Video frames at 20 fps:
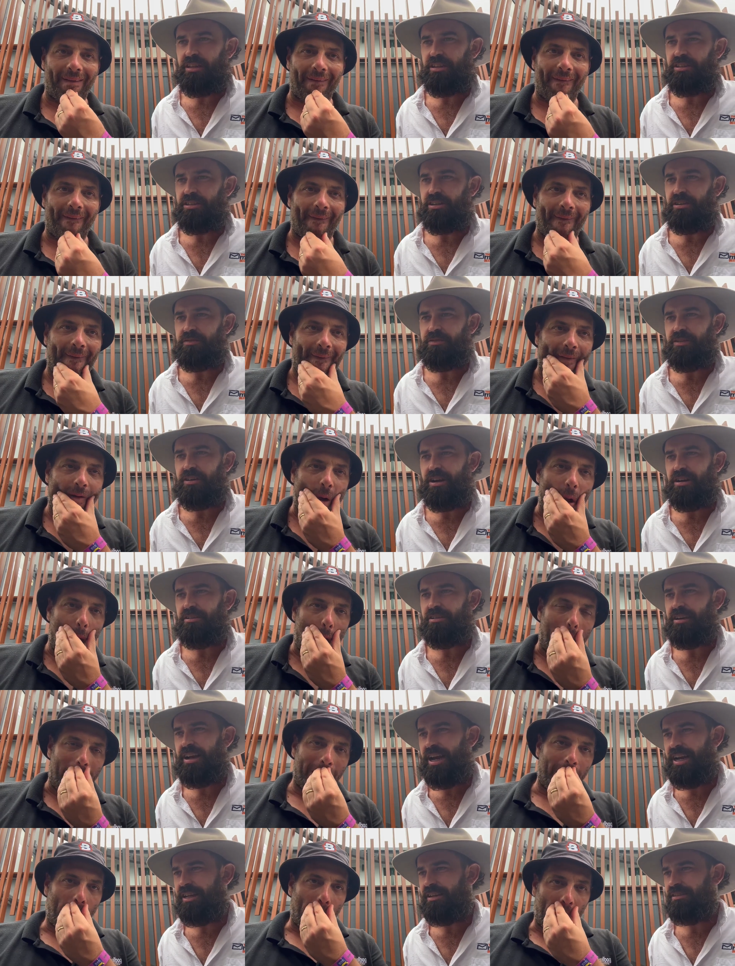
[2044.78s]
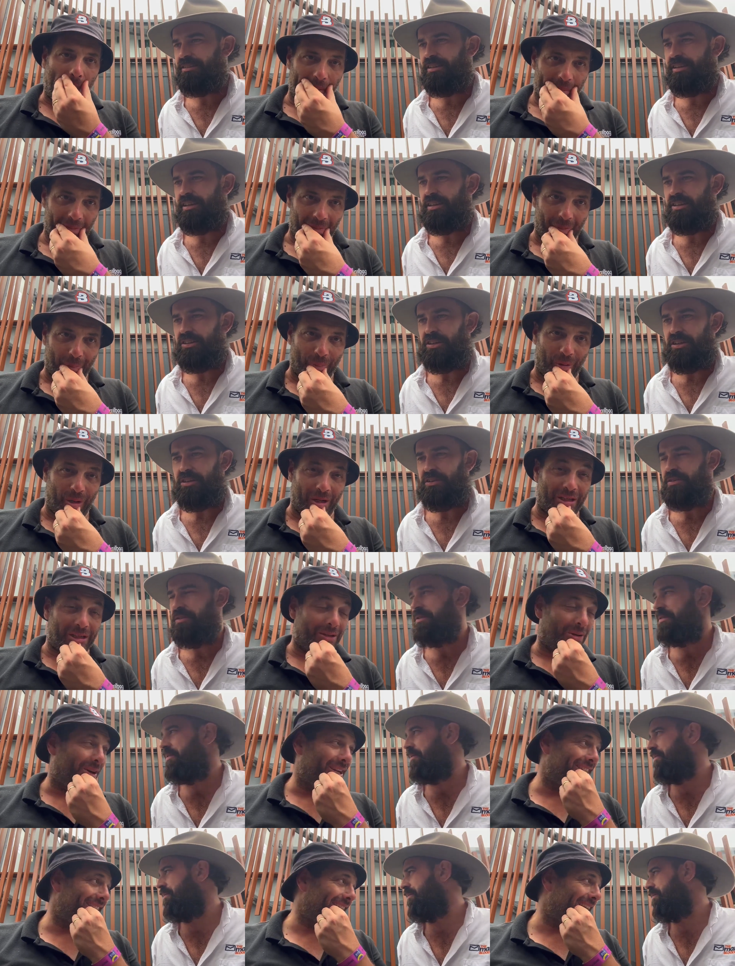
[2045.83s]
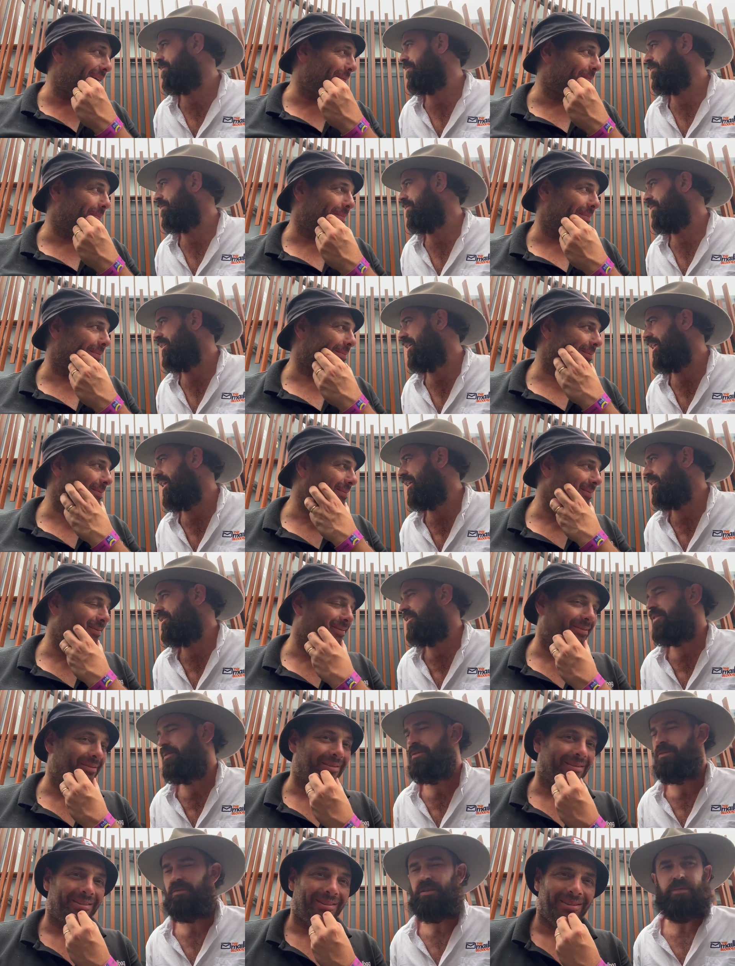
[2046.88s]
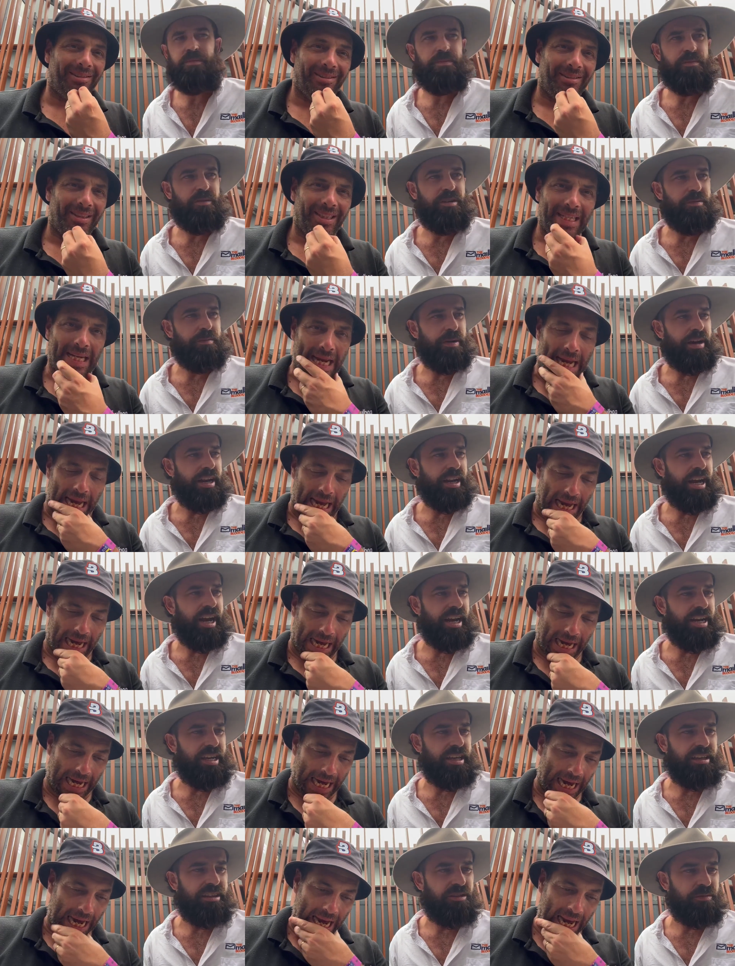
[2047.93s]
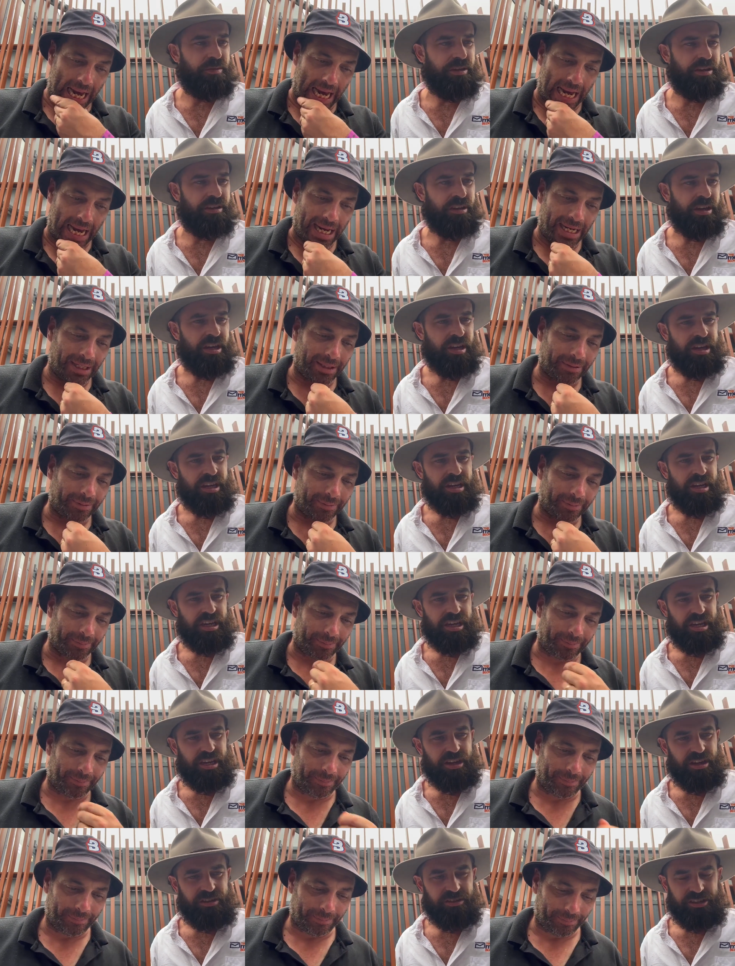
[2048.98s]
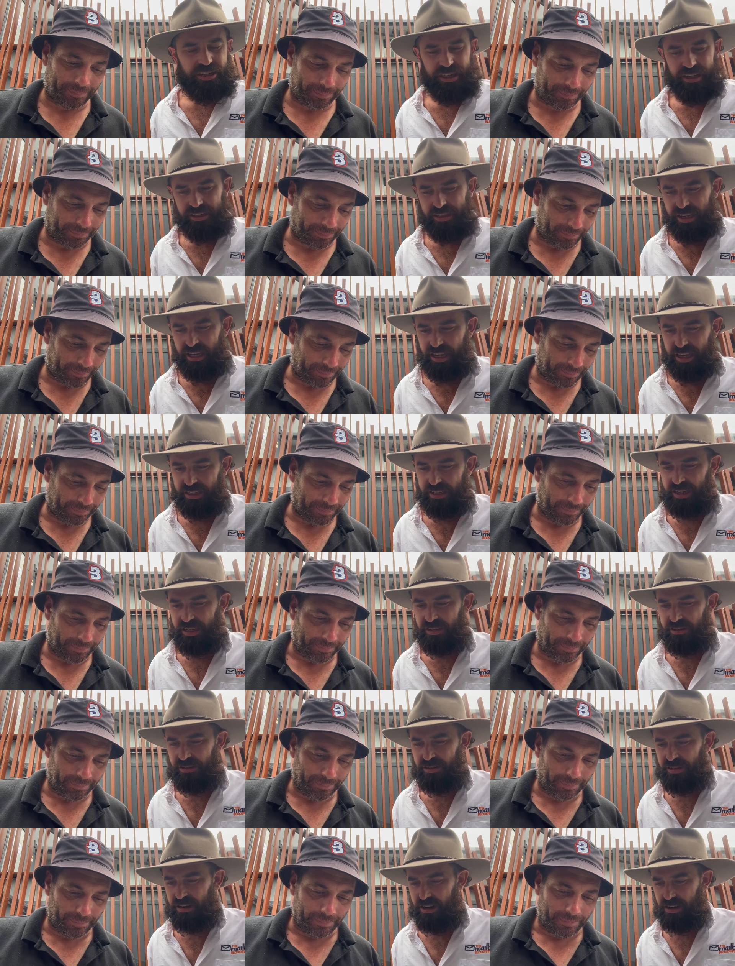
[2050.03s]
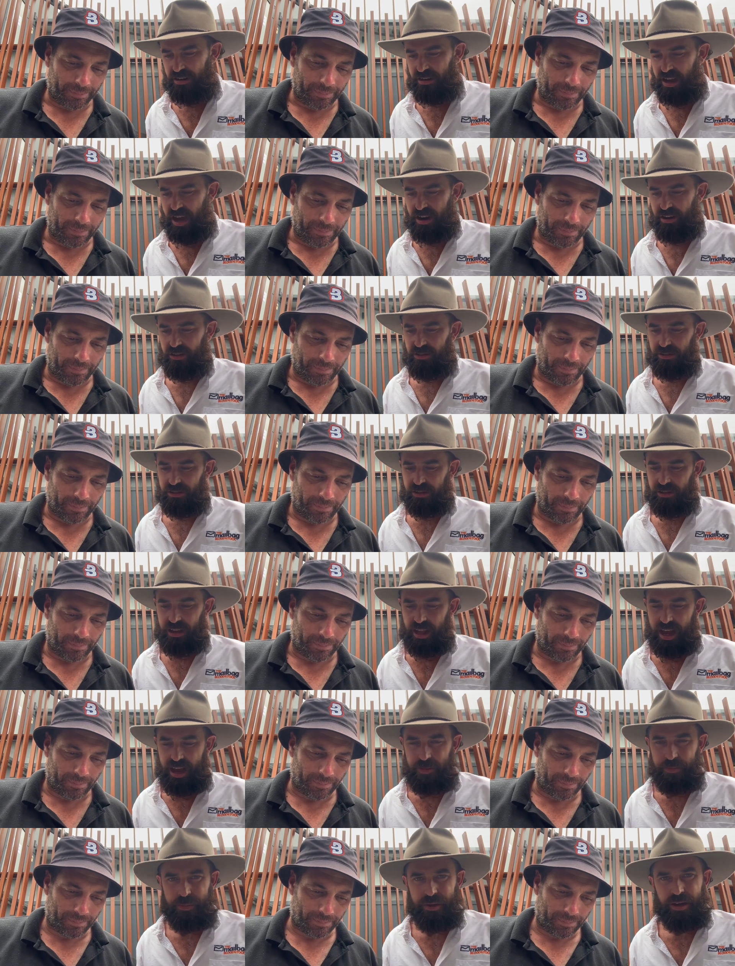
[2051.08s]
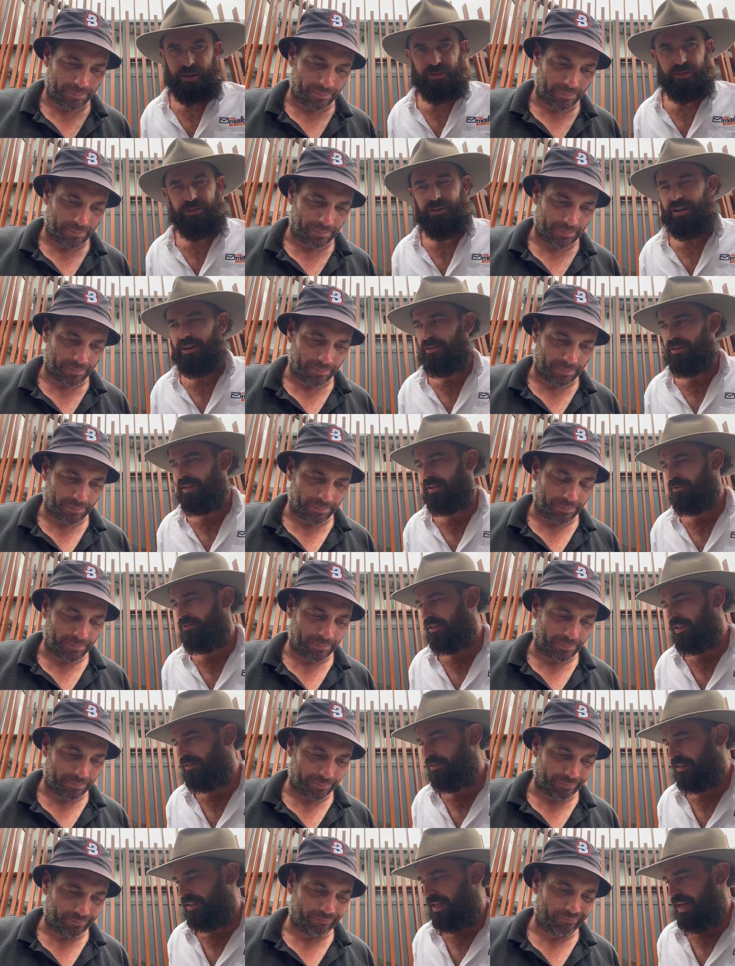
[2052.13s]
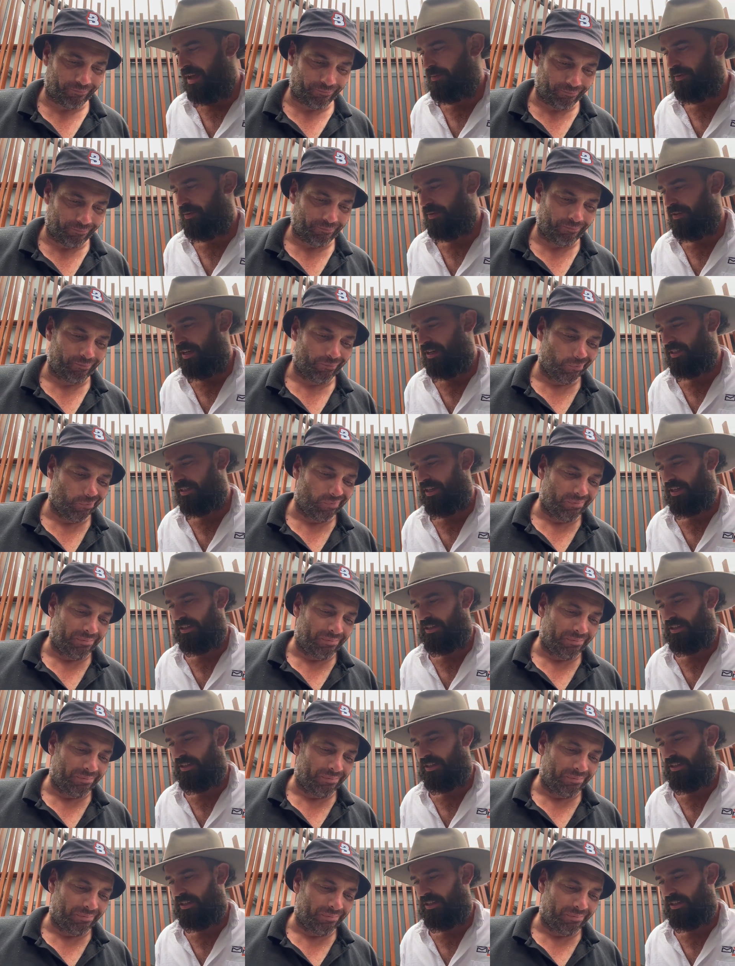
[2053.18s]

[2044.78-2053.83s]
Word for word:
Speaker 1: sold for 180 or something. So oh, sidestep. Yeah, so we we paid 80. There'll be you know, GST, etc., and add-ons on that. But we're really, really, really, really happy with that, Shane.